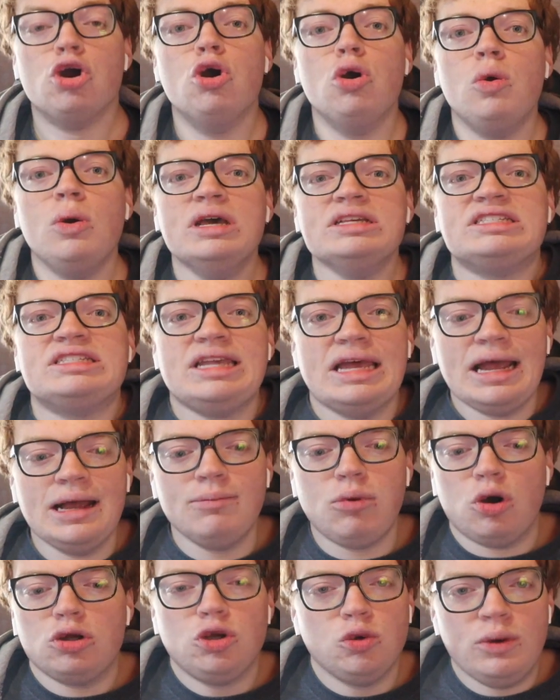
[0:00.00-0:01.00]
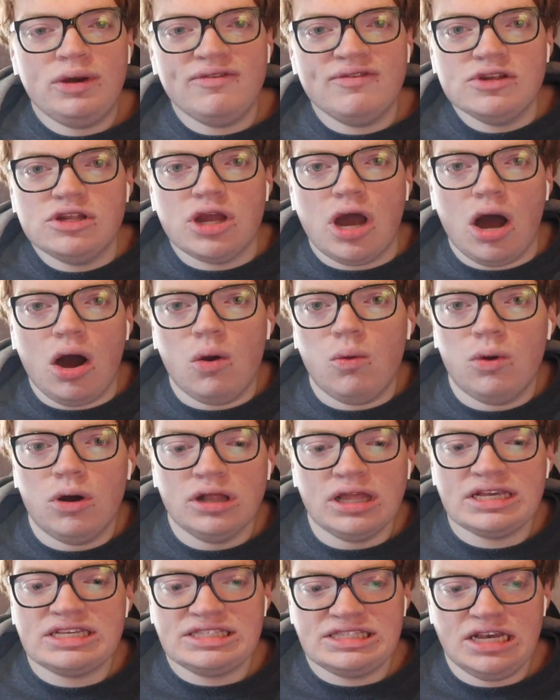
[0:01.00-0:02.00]
Who is Sandboy? Do we even know?
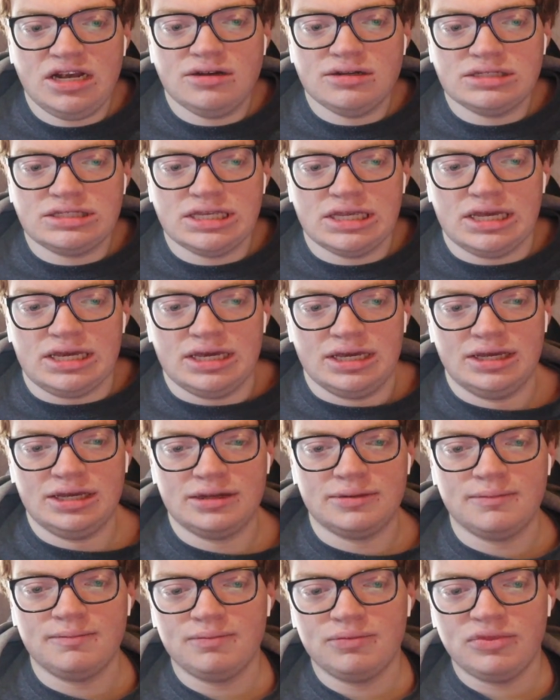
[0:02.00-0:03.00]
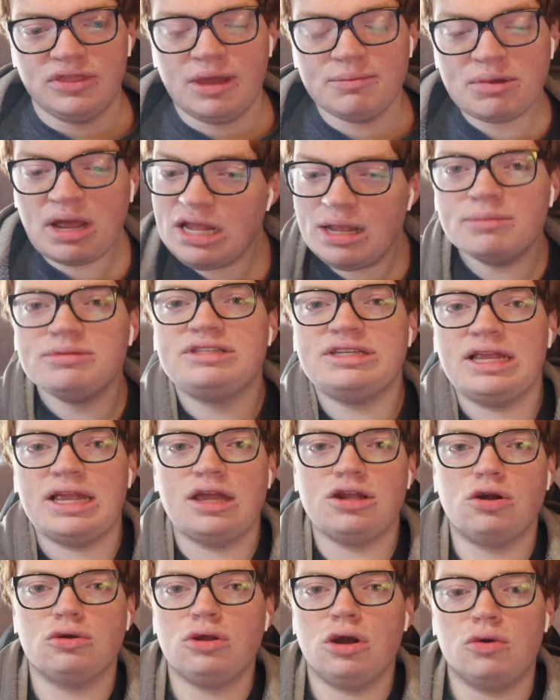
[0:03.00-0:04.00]
Like, seriously. I'm kind of upset I
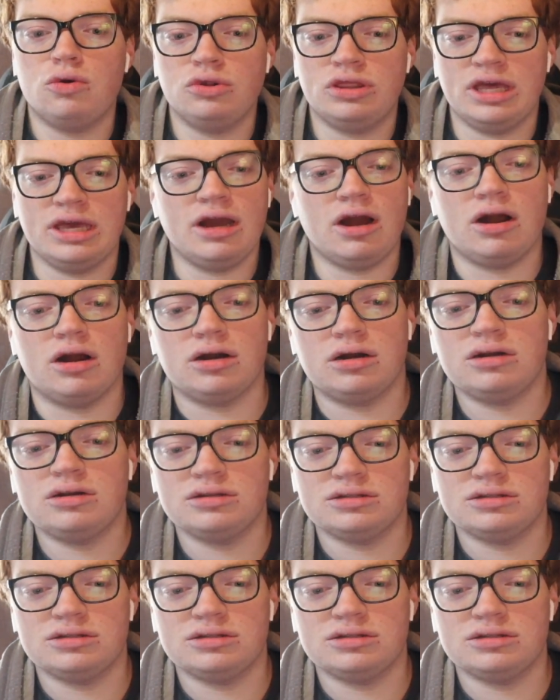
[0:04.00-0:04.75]
don't know who they are.